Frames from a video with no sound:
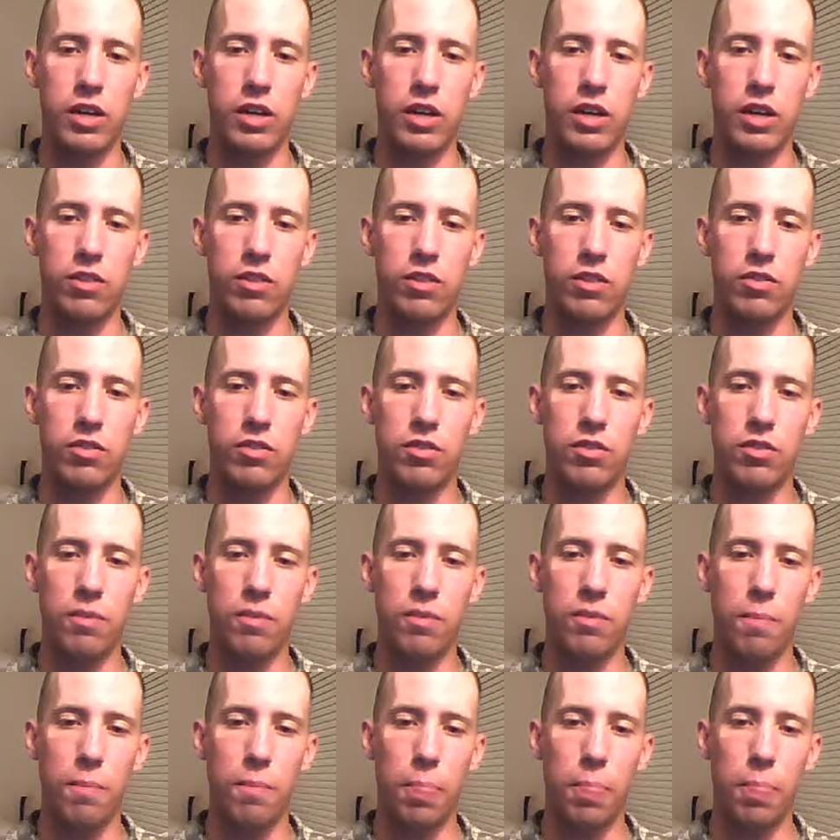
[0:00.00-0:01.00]
It's
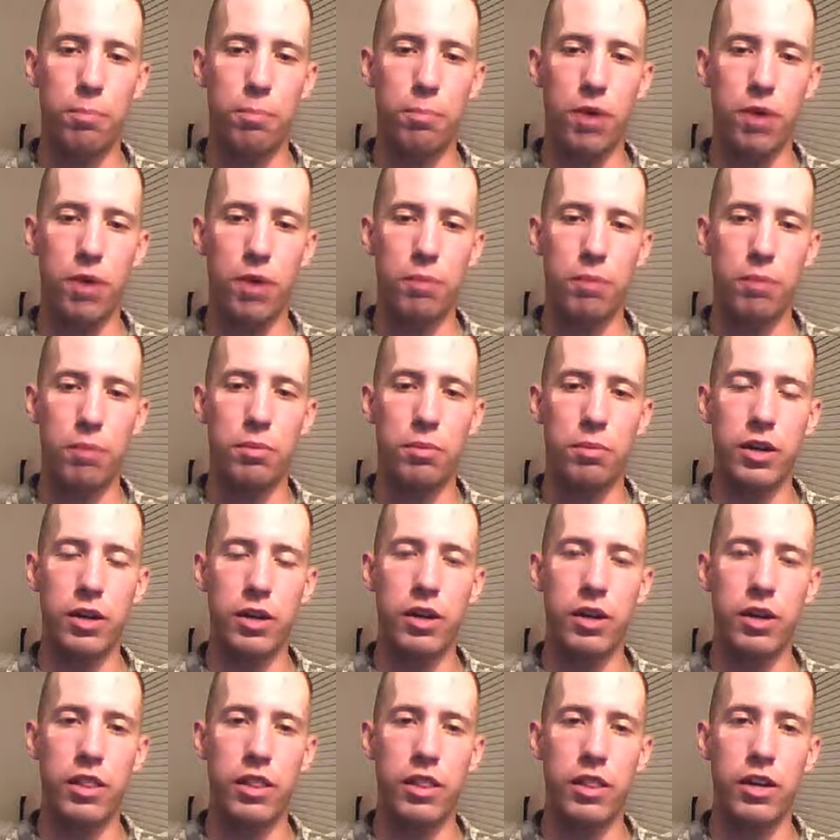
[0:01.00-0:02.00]

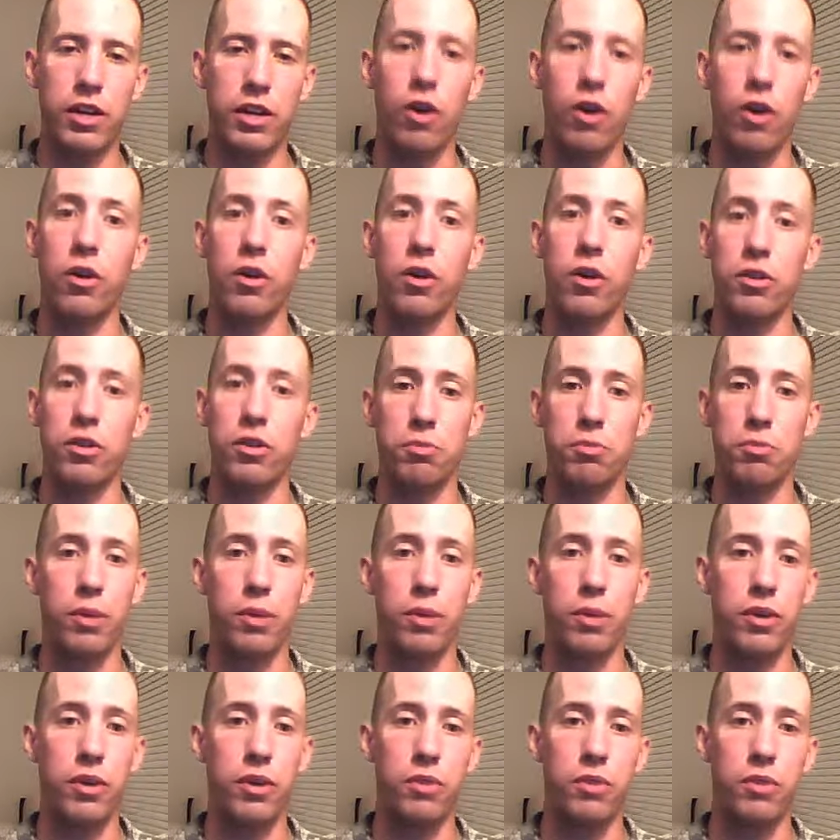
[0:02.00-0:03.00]
probably the hardest
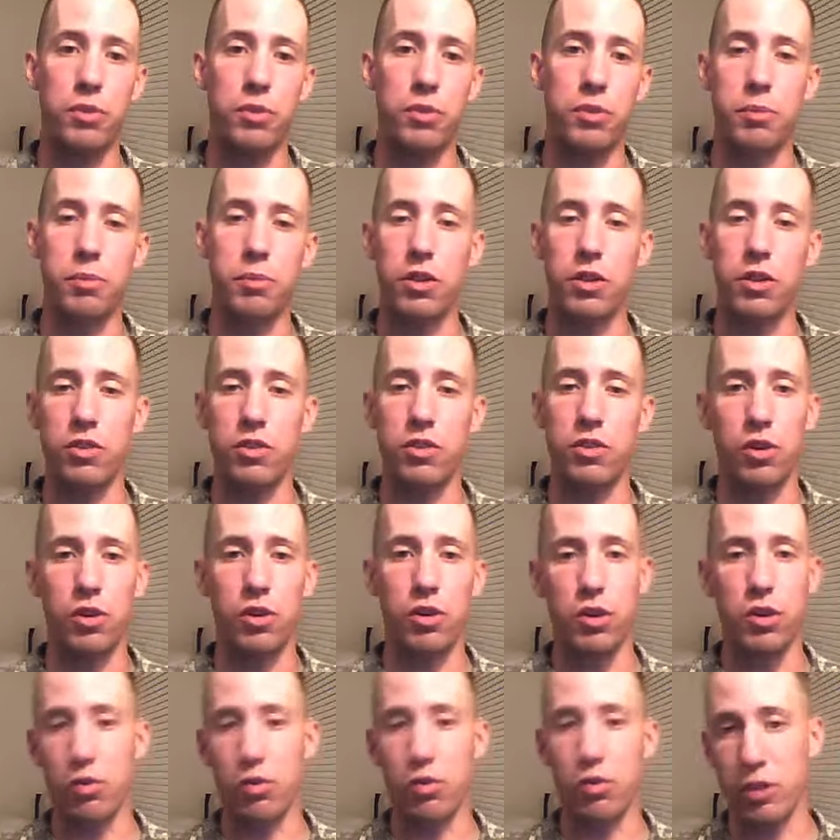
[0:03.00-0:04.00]
part of your military
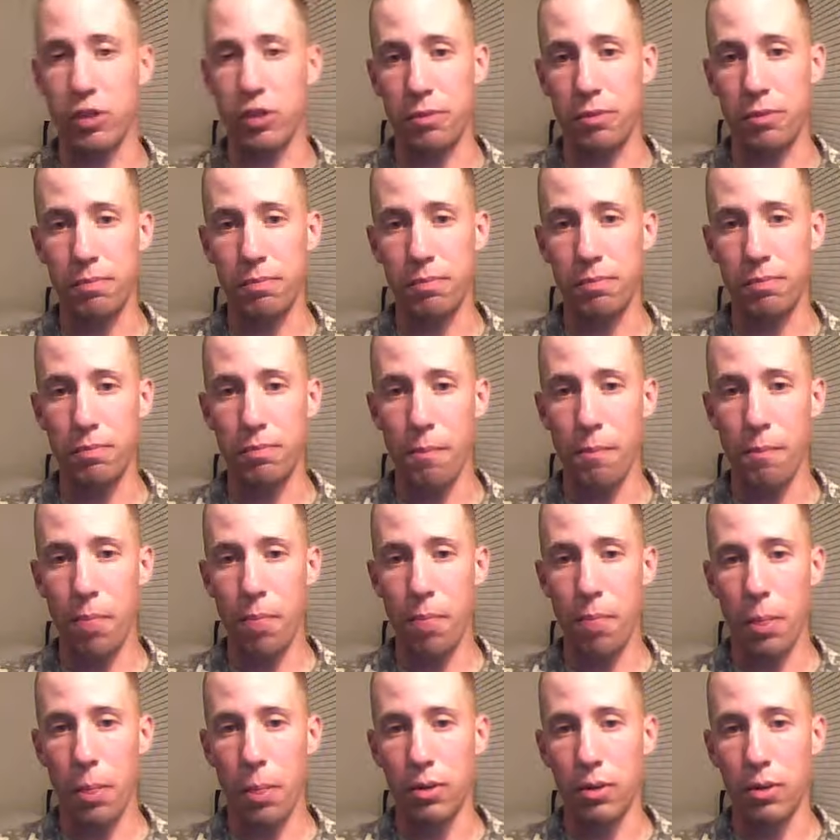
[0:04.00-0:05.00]
career.
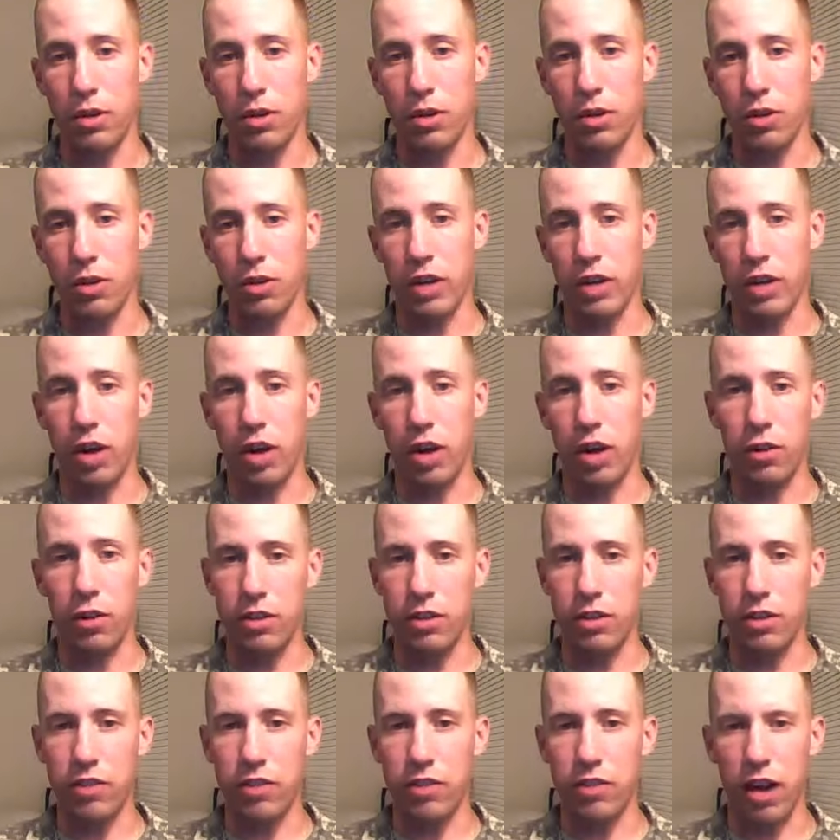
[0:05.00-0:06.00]
You know, you got all
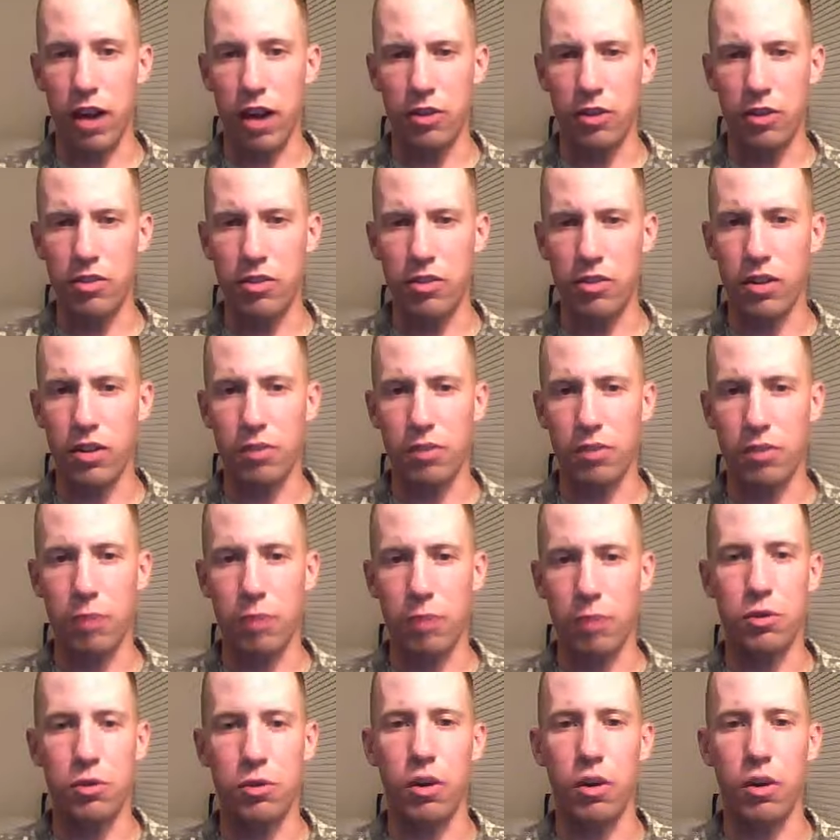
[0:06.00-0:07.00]
these standards to live up
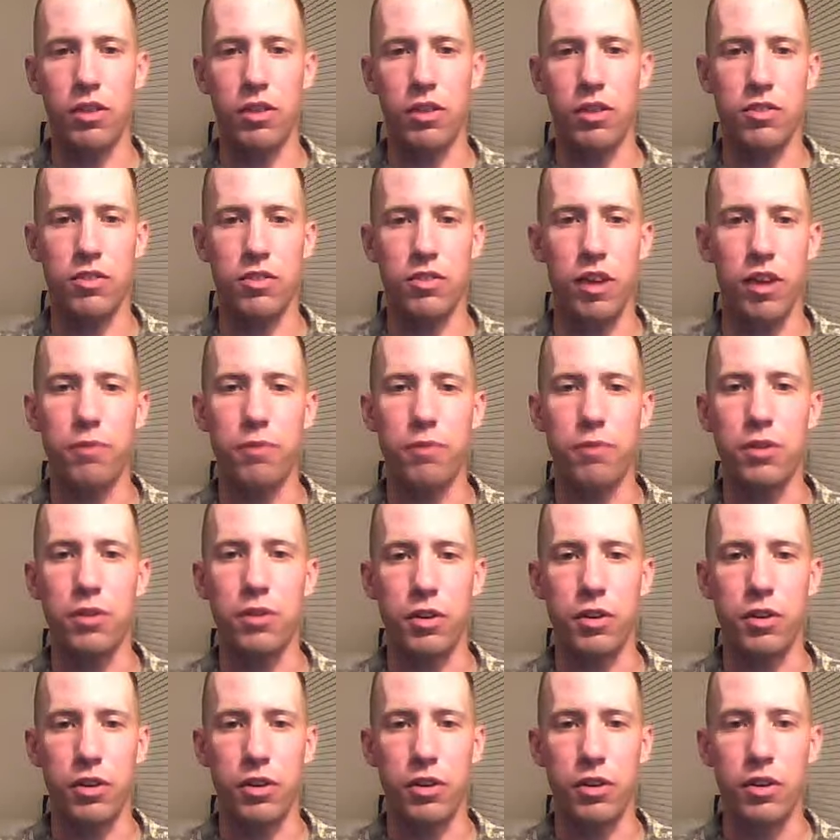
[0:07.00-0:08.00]
to, all this stuff to
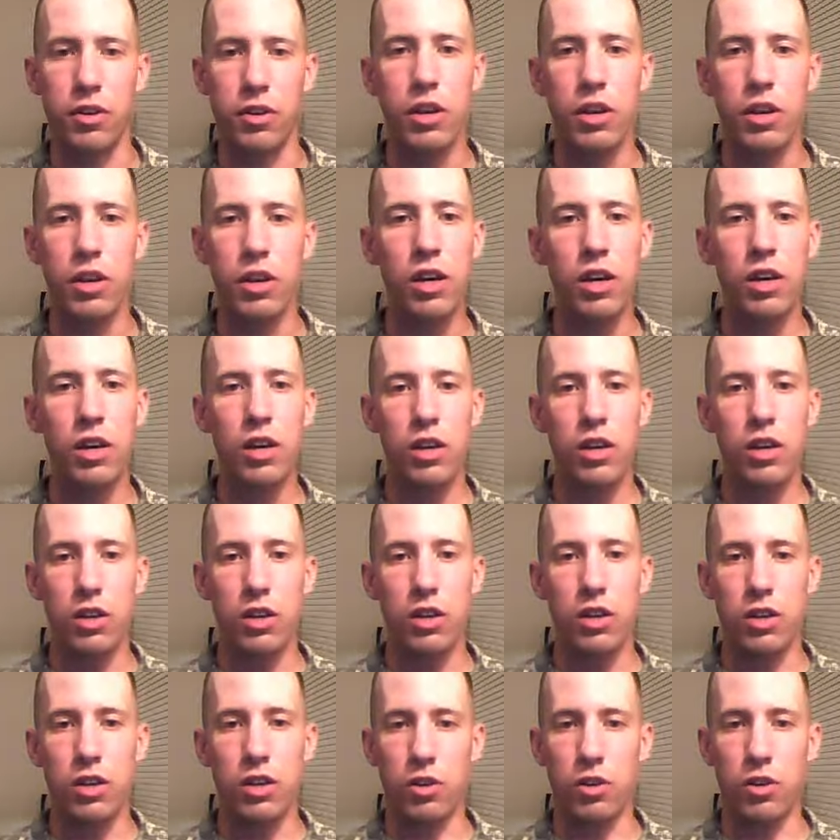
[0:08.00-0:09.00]
learn.
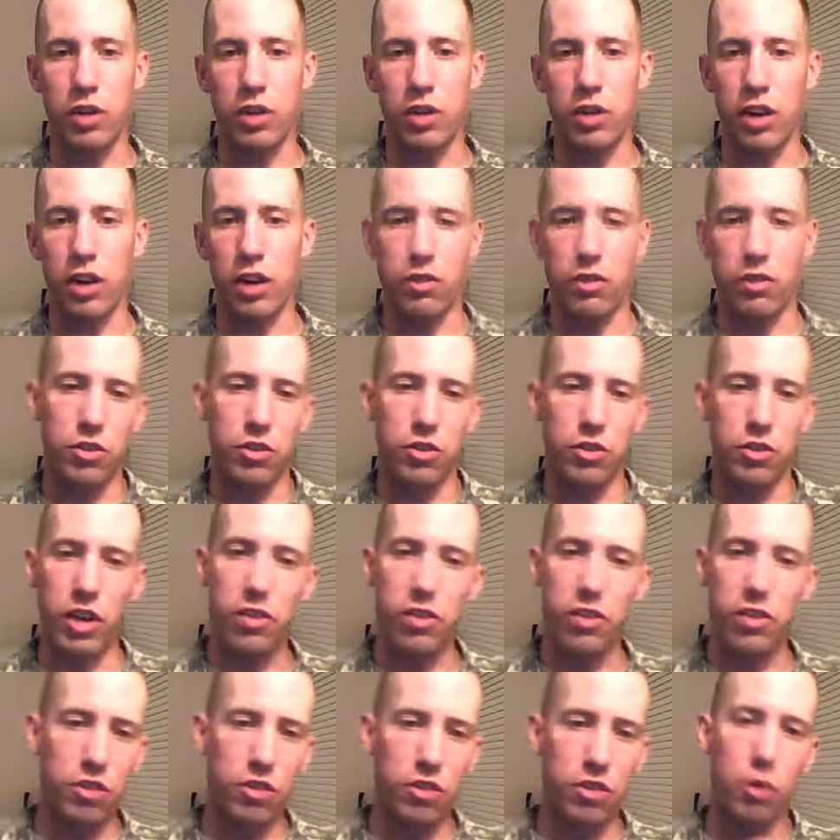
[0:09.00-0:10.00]
You know, you
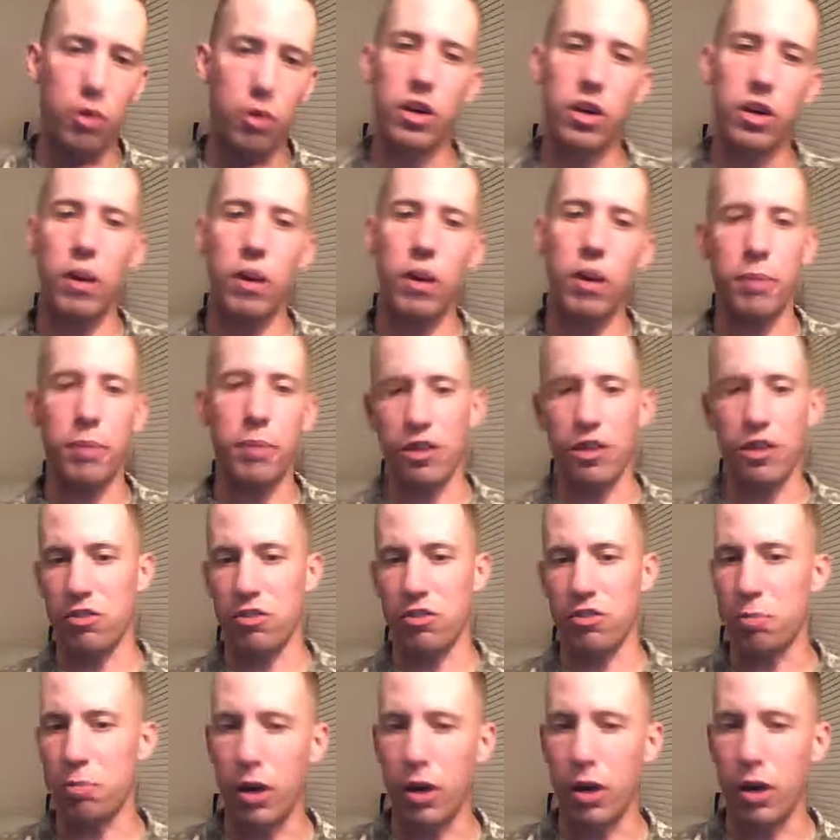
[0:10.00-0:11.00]
gotta soak it up like a
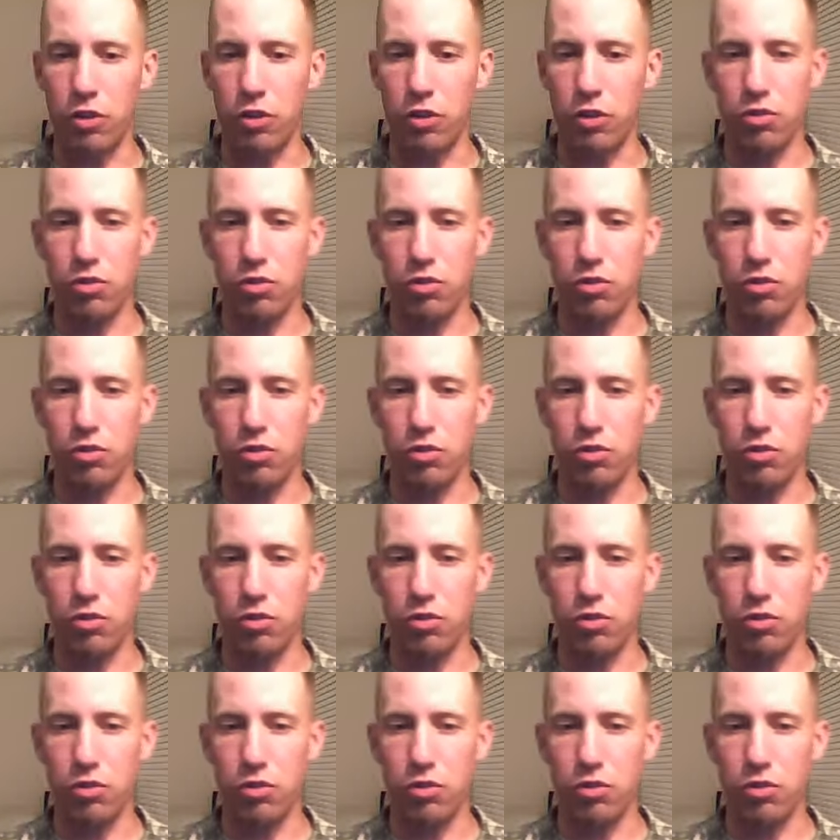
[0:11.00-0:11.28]
sponge.